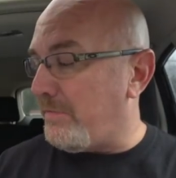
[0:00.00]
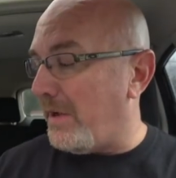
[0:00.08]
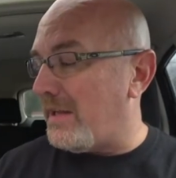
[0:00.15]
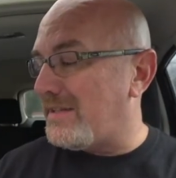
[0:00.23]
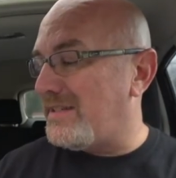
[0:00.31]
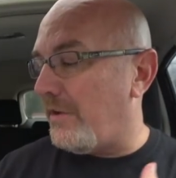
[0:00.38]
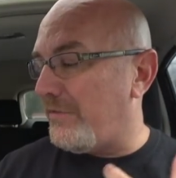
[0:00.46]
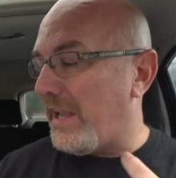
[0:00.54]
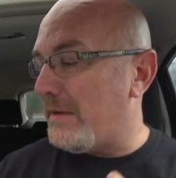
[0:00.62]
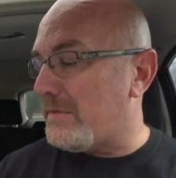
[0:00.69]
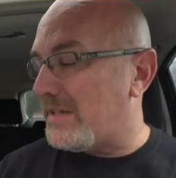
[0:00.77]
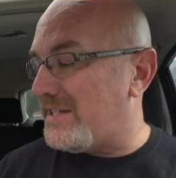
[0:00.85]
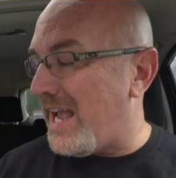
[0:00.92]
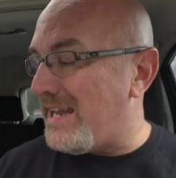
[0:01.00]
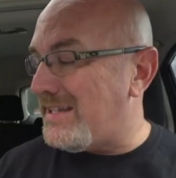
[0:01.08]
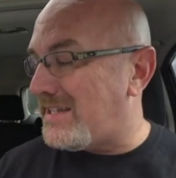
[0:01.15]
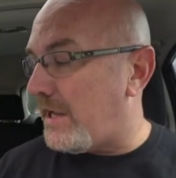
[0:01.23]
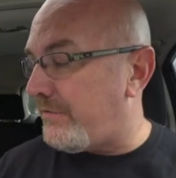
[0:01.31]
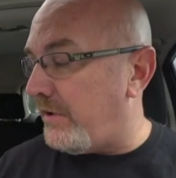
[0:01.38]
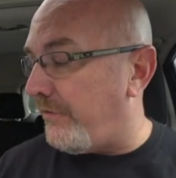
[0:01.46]
bun itself came to
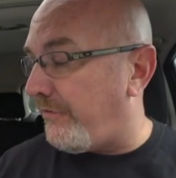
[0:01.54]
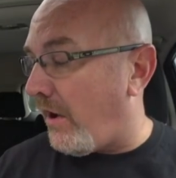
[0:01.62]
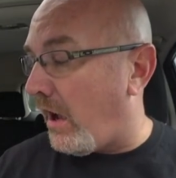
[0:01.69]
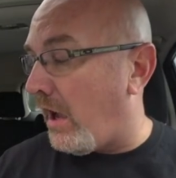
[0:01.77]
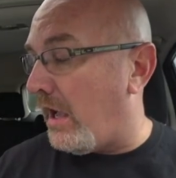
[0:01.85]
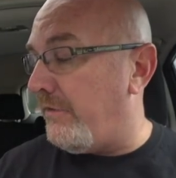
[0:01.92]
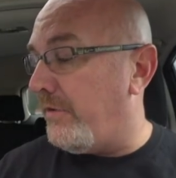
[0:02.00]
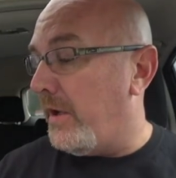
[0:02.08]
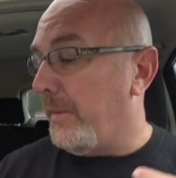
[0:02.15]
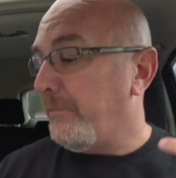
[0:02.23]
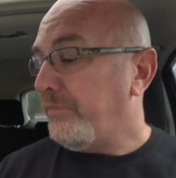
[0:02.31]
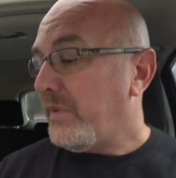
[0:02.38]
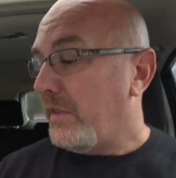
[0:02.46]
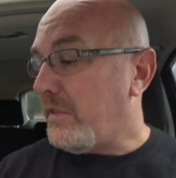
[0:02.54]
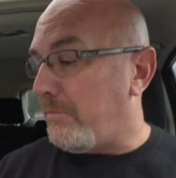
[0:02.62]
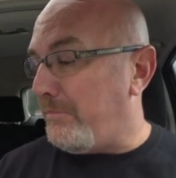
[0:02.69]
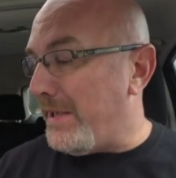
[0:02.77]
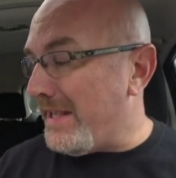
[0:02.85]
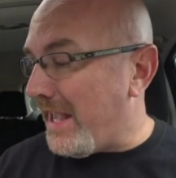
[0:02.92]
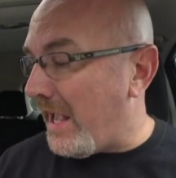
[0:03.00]
1075. The
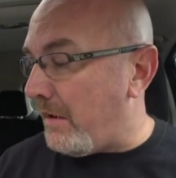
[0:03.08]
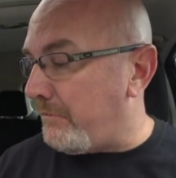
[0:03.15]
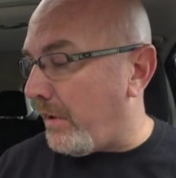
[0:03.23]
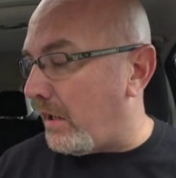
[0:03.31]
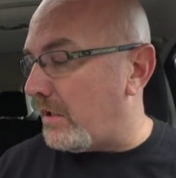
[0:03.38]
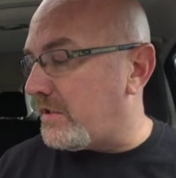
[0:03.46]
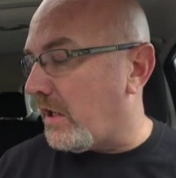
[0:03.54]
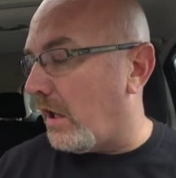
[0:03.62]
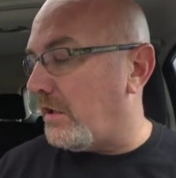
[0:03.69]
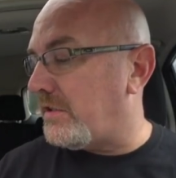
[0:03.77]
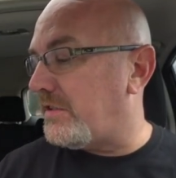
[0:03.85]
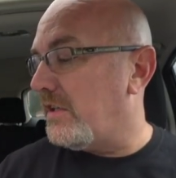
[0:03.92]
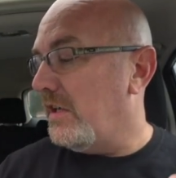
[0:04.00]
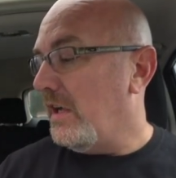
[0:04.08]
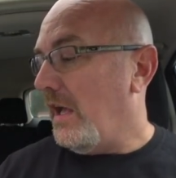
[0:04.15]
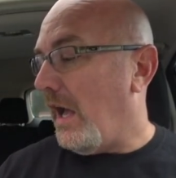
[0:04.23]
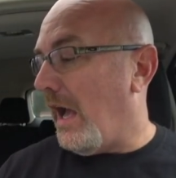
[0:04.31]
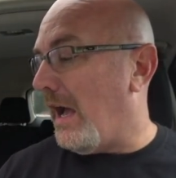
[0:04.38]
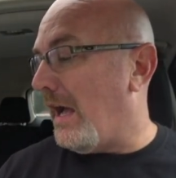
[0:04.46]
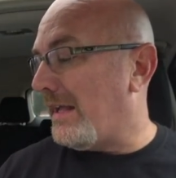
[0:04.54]
pecan butter tarts
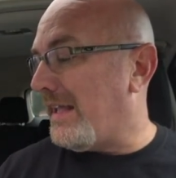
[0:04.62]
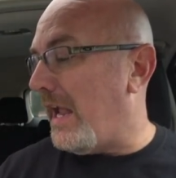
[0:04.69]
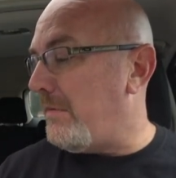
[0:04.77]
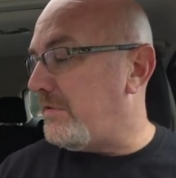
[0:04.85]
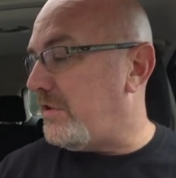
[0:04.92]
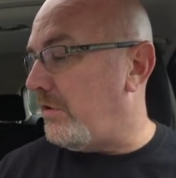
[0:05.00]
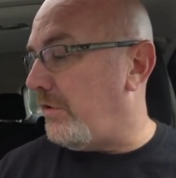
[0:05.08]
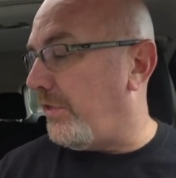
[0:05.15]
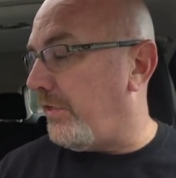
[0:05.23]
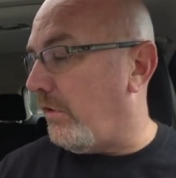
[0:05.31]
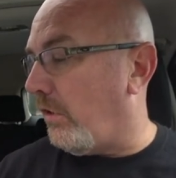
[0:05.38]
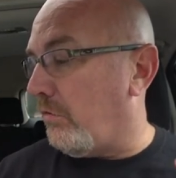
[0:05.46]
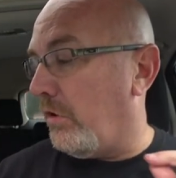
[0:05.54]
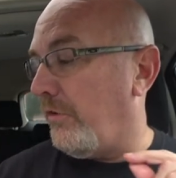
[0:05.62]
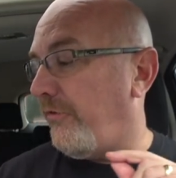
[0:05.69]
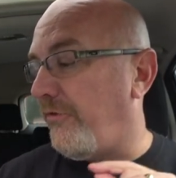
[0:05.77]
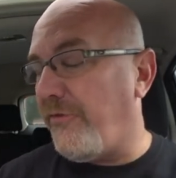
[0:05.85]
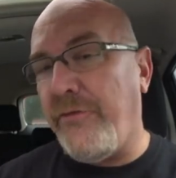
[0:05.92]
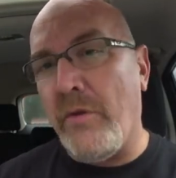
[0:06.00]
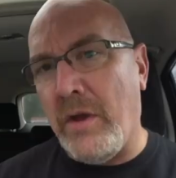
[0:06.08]
uh, came to th or were
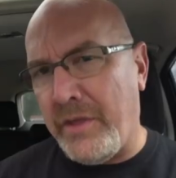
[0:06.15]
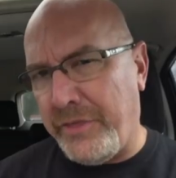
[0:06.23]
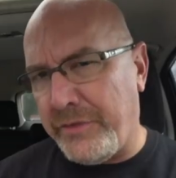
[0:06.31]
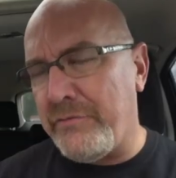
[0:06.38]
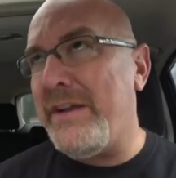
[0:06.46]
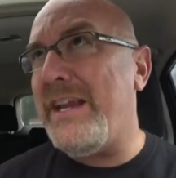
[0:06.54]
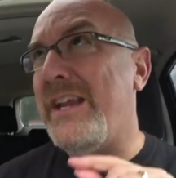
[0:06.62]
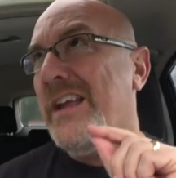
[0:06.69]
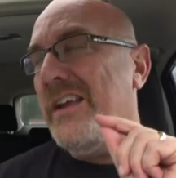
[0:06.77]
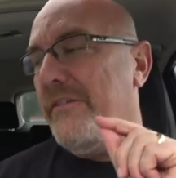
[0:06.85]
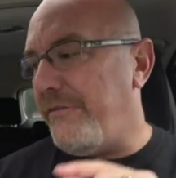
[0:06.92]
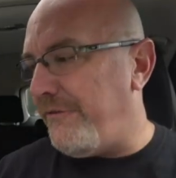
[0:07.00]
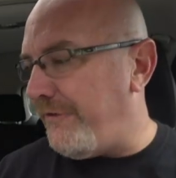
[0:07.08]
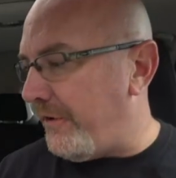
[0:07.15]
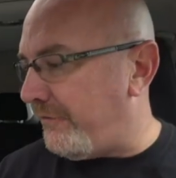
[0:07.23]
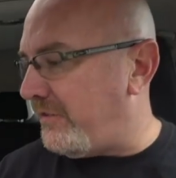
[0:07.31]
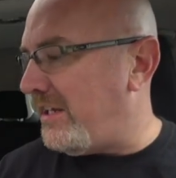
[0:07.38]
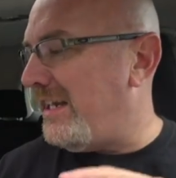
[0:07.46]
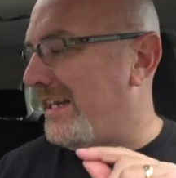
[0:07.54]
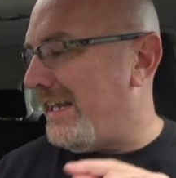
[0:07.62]
uh,
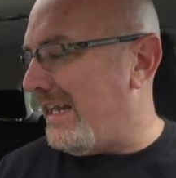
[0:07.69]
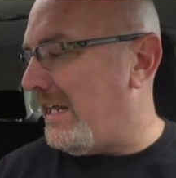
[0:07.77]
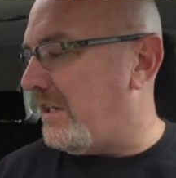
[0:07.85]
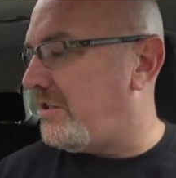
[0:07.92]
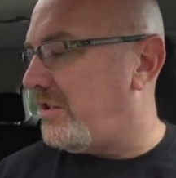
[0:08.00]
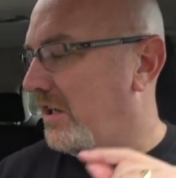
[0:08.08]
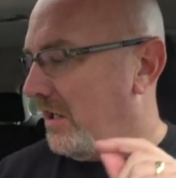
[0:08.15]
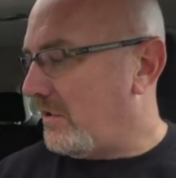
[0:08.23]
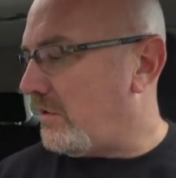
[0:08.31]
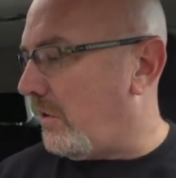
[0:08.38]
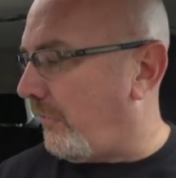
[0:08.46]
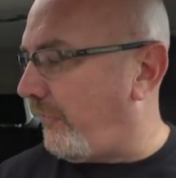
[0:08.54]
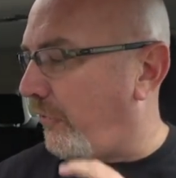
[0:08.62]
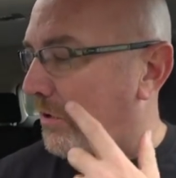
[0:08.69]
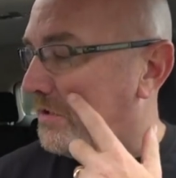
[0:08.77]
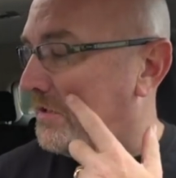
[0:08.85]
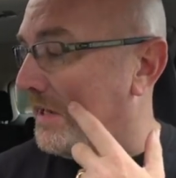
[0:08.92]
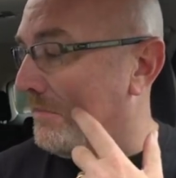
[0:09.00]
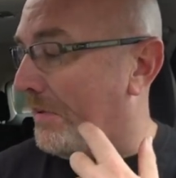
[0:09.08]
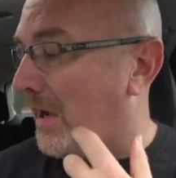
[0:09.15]
350 each. So
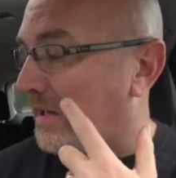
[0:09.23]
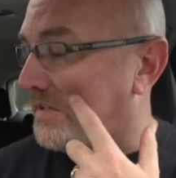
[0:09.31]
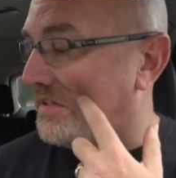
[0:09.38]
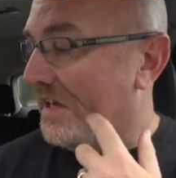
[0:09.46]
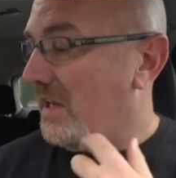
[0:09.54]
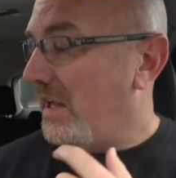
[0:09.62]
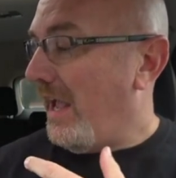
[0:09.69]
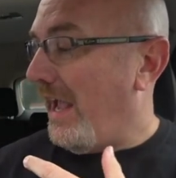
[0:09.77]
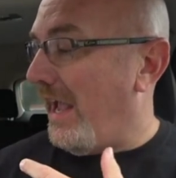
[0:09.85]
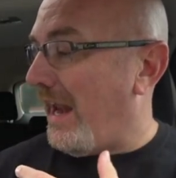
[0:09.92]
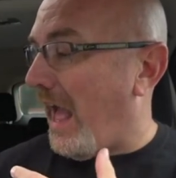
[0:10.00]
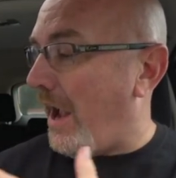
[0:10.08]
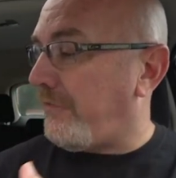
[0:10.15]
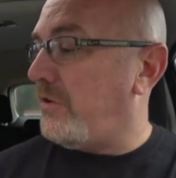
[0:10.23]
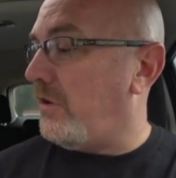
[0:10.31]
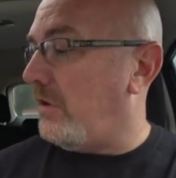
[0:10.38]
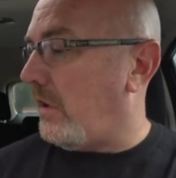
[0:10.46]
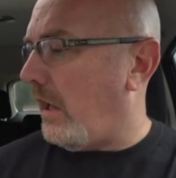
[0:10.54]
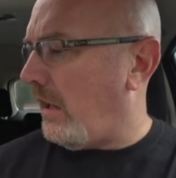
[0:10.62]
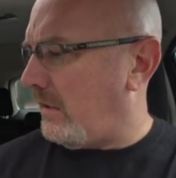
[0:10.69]
14 bucks. And
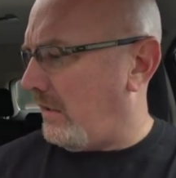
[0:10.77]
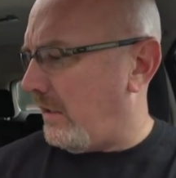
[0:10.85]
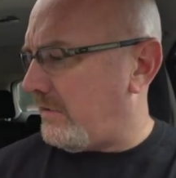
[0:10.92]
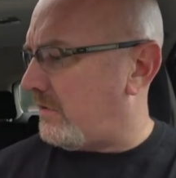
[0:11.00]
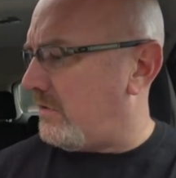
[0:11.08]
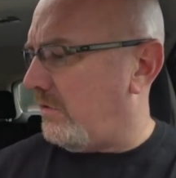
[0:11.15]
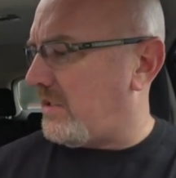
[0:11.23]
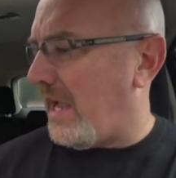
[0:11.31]
after, I guess there's no